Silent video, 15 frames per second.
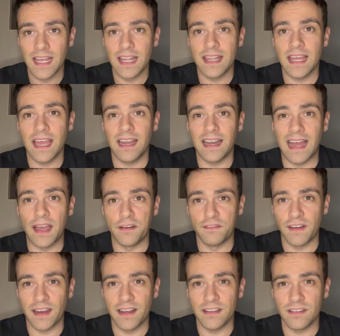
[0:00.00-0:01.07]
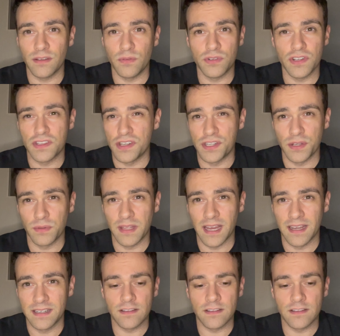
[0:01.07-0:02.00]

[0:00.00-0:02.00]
then I advise you just to do that.